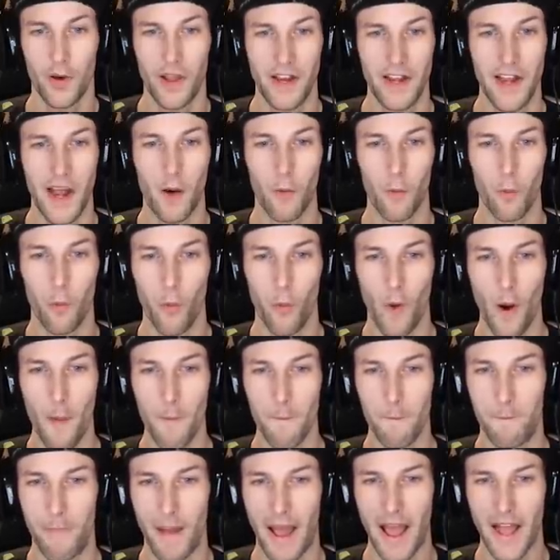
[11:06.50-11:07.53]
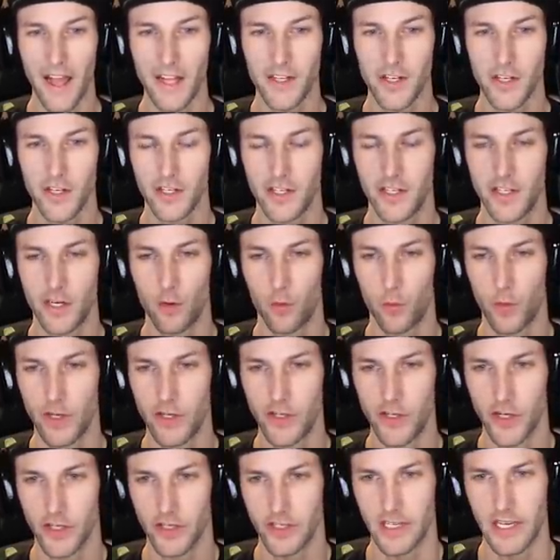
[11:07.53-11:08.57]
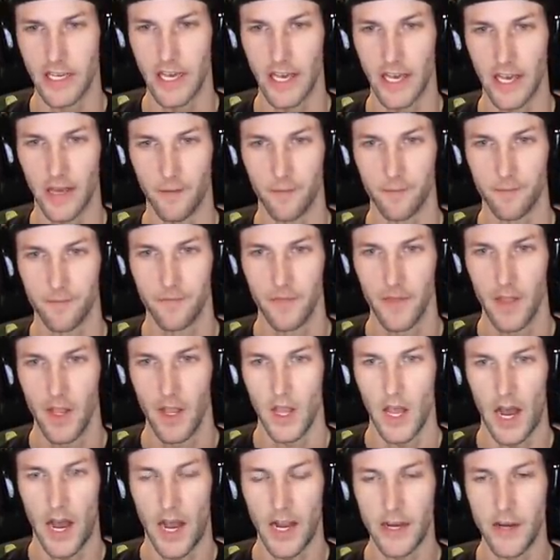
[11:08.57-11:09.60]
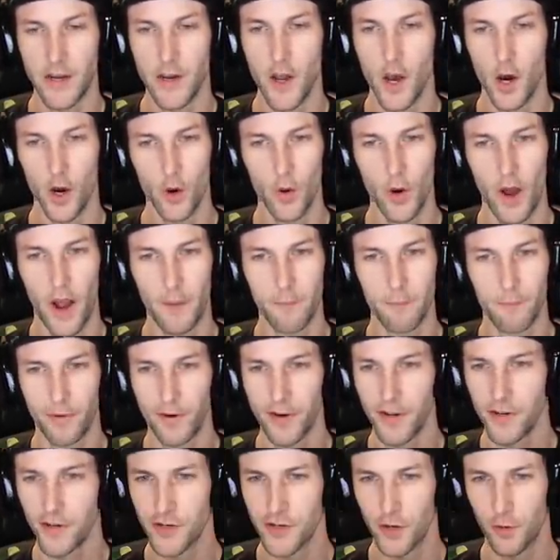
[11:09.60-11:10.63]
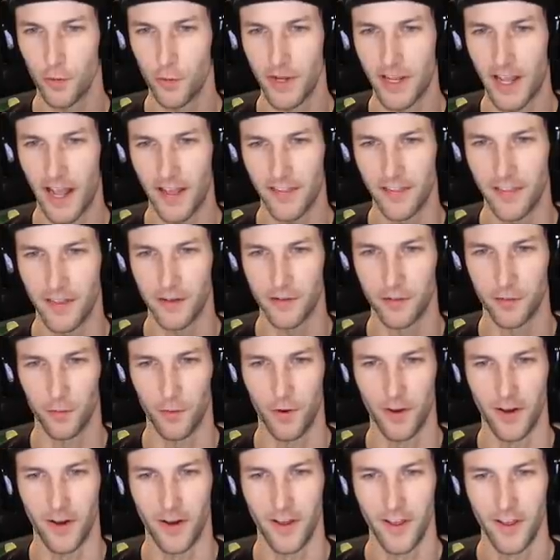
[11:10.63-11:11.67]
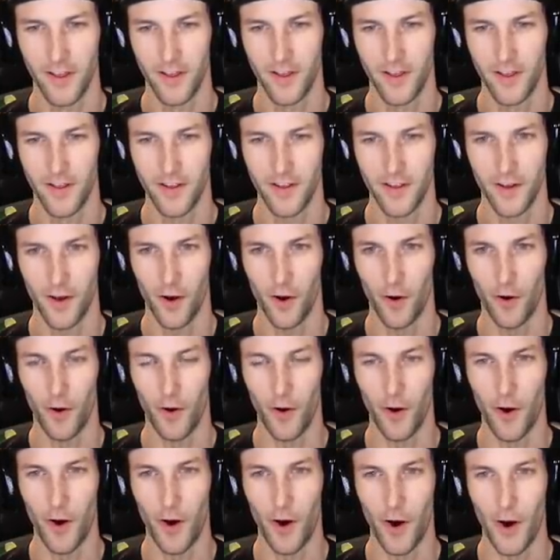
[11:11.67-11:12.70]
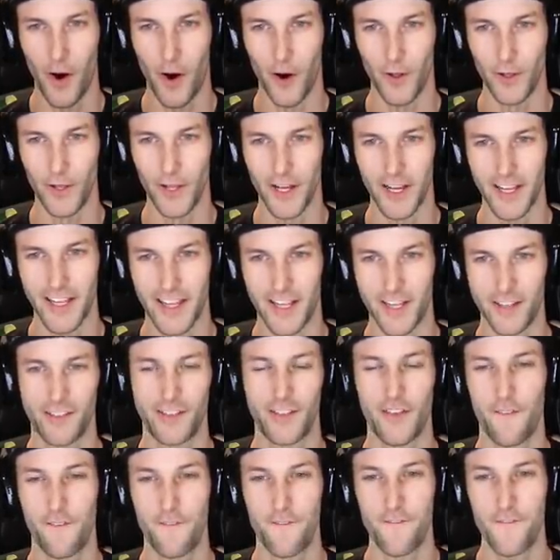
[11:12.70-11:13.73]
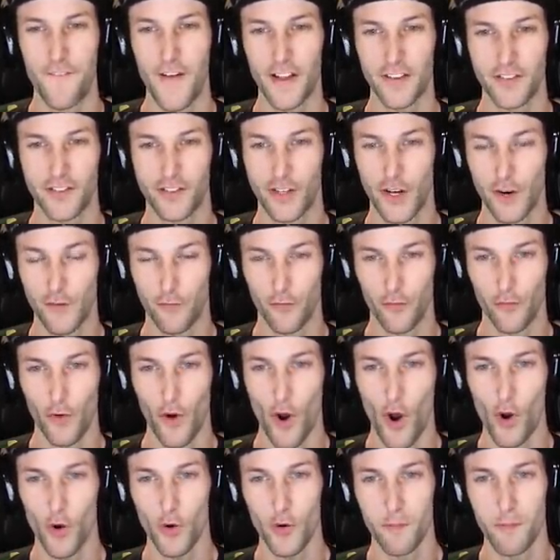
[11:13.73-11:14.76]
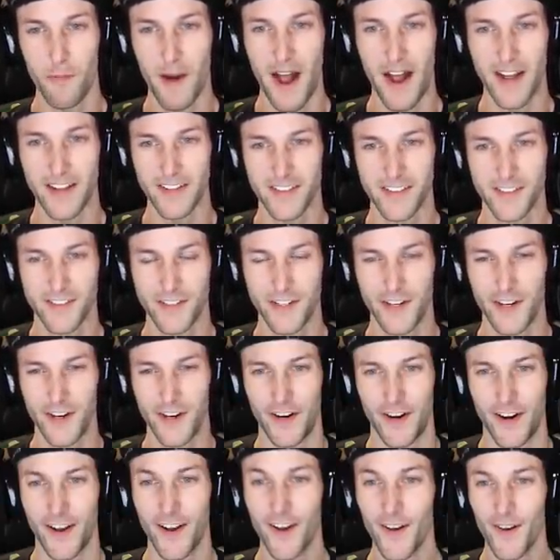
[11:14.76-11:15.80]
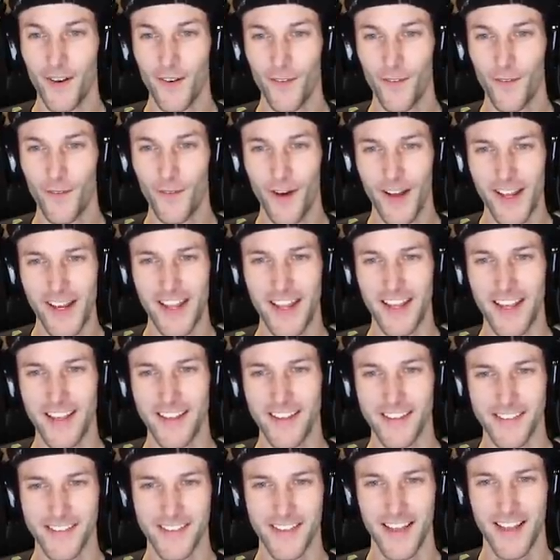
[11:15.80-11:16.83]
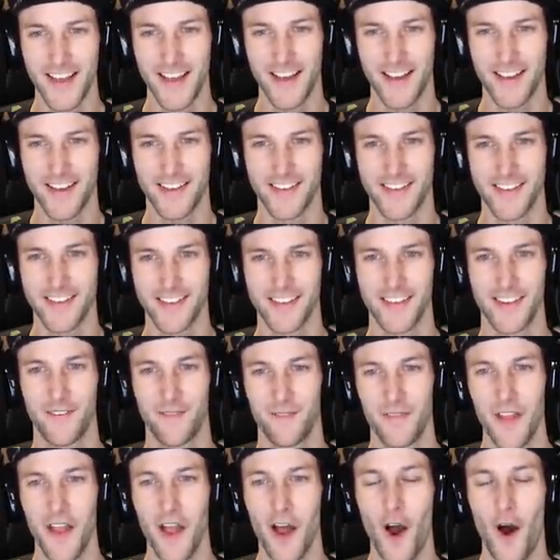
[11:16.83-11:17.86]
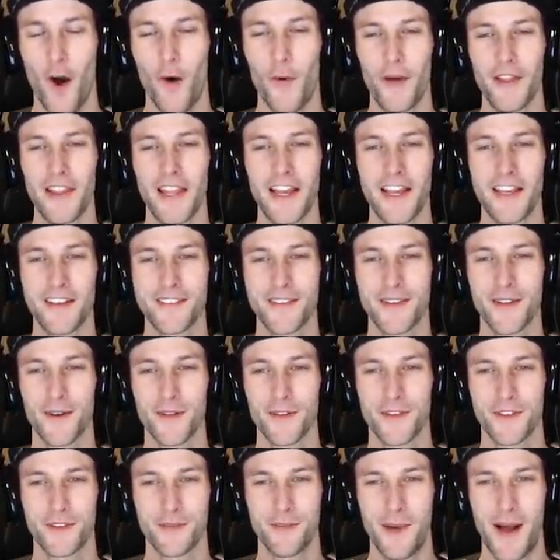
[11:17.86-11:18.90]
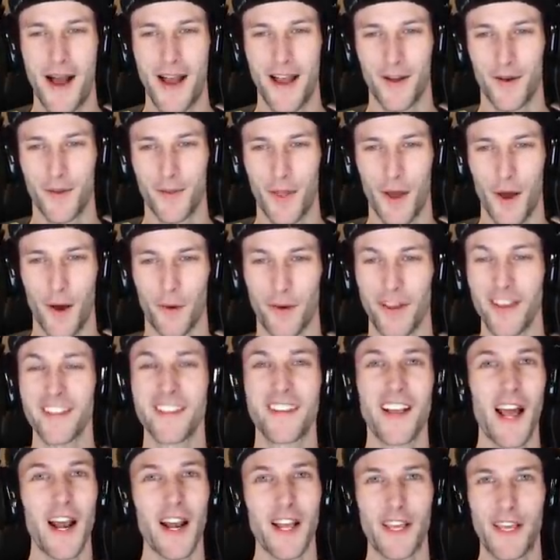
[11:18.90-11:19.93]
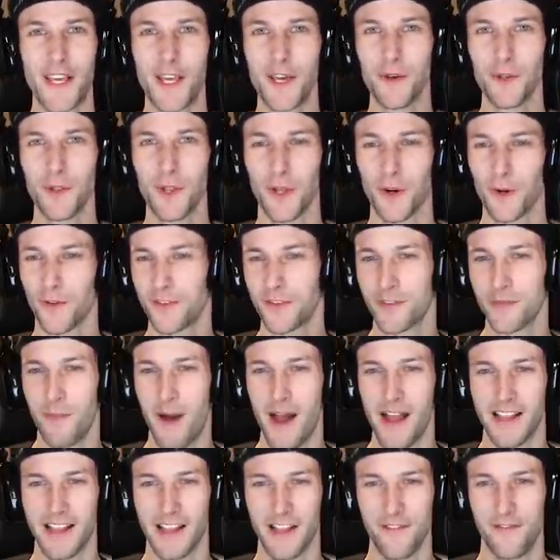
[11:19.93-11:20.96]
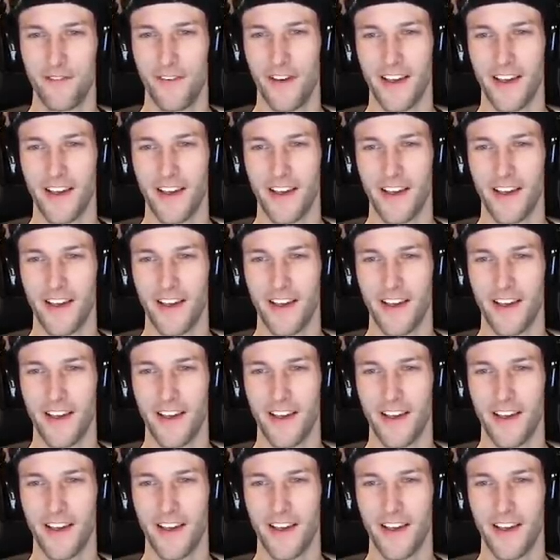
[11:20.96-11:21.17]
Okay, now what badges did we just get? I know, I'm pretty sure we got this one. Oh, look at this, the festive road monster. What is this? Oh, I like his little smile though. He's got a cute little smiley